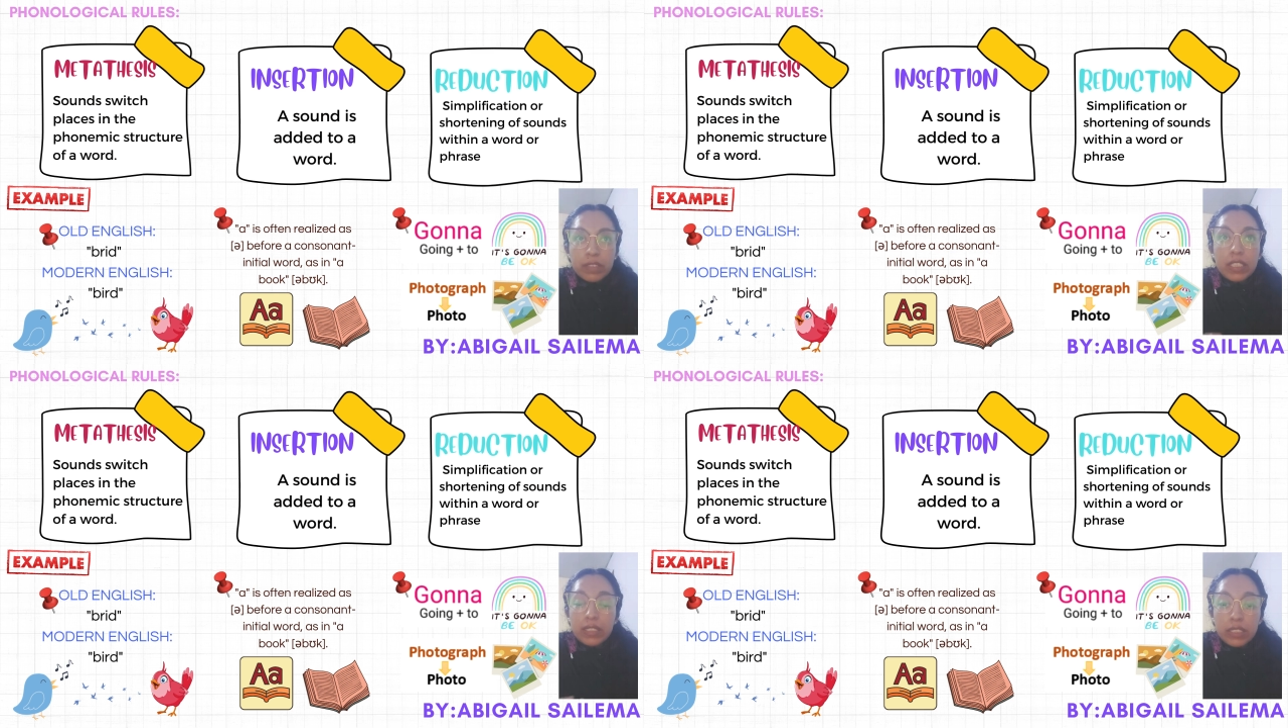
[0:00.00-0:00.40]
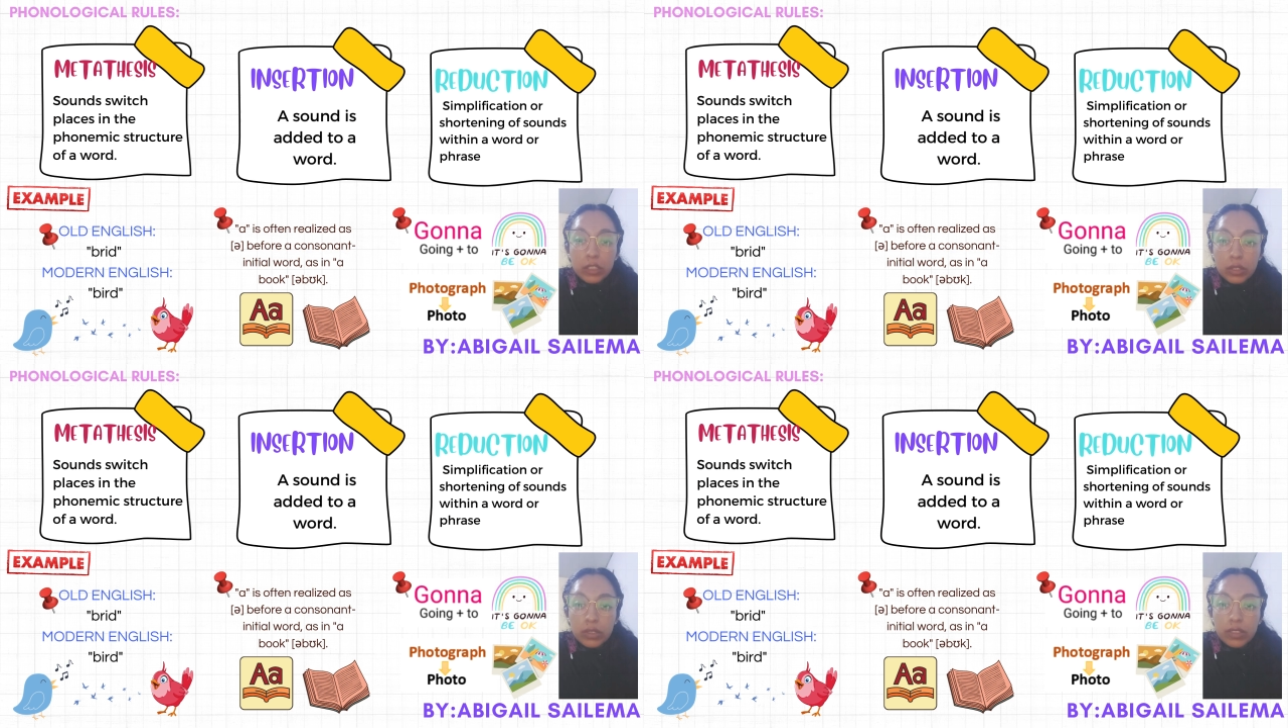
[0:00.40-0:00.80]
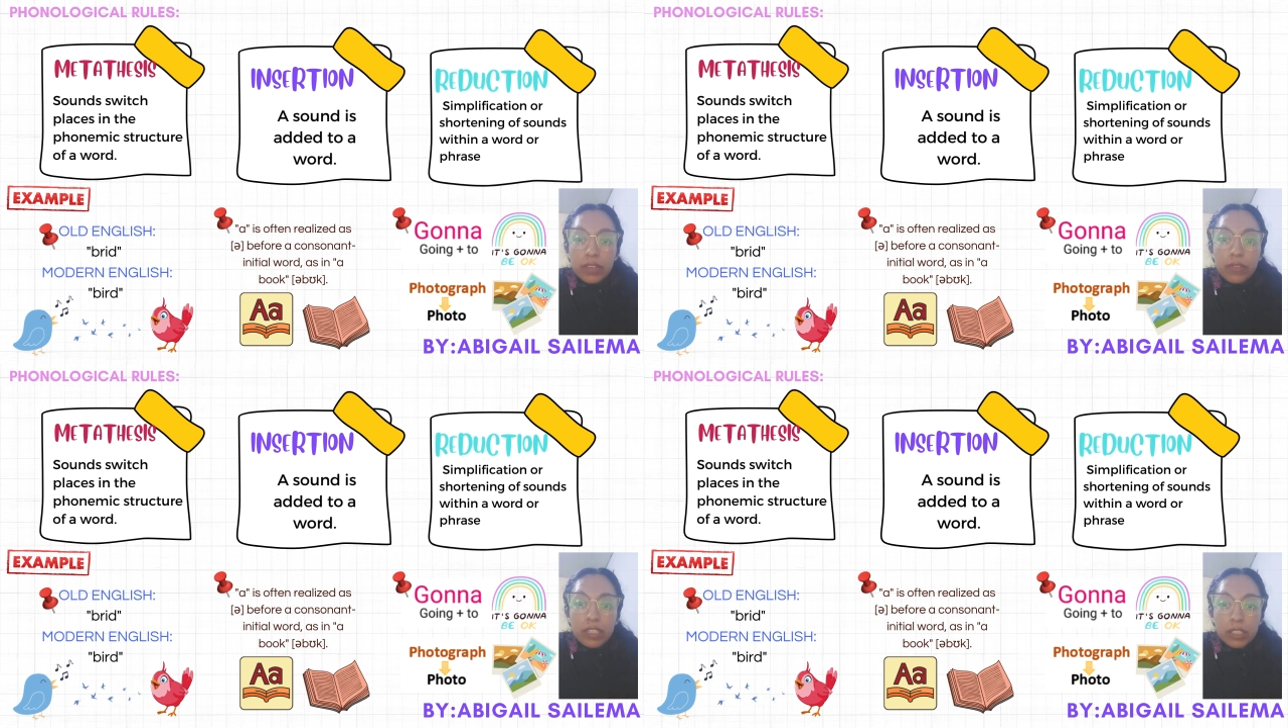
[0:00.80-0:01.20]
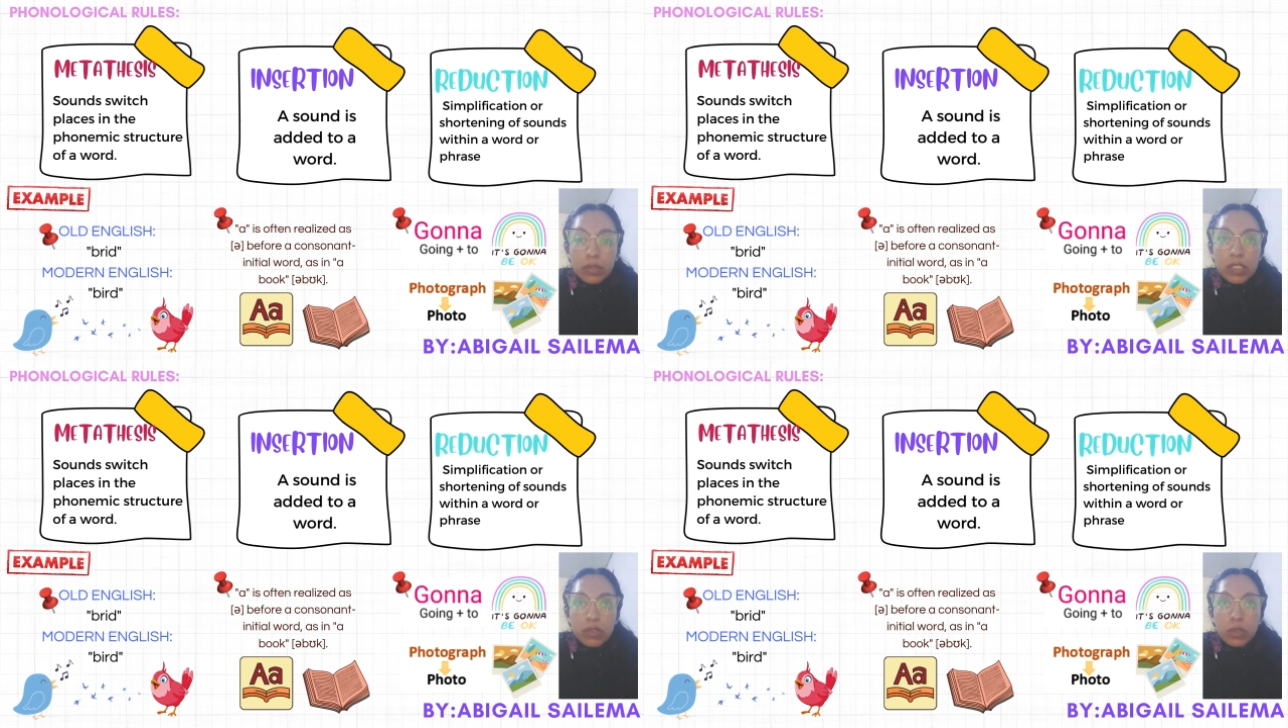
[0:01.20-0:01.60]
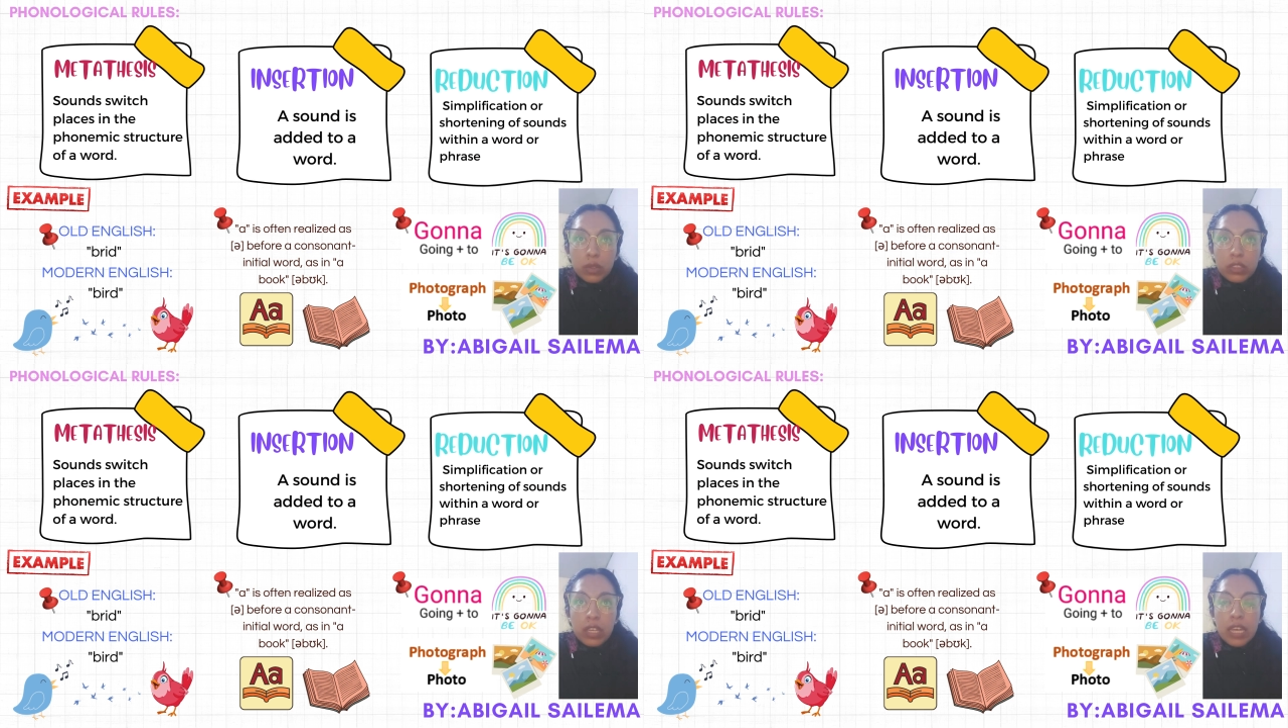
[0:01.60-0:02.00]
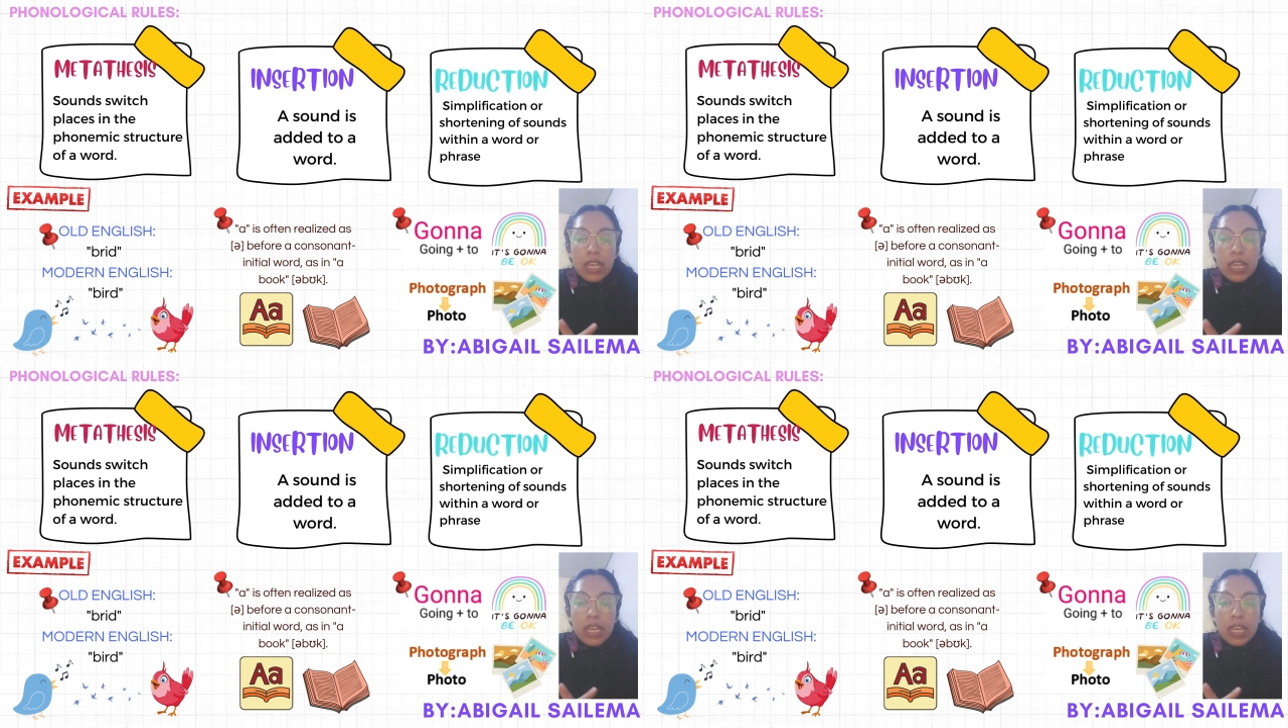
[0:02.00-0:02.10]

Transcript: Insertion. The first of these rules